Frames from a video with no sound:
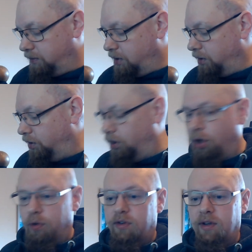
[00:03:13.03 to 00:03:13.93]
Got a
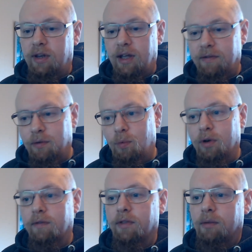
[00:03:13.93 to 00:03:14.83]
note in there for
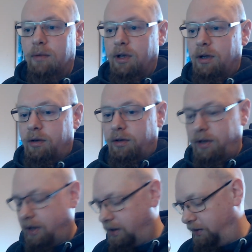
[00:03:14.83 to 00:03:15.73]
one of them. I'll look
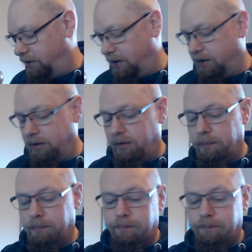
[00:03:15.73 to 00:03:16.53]
at that in a second.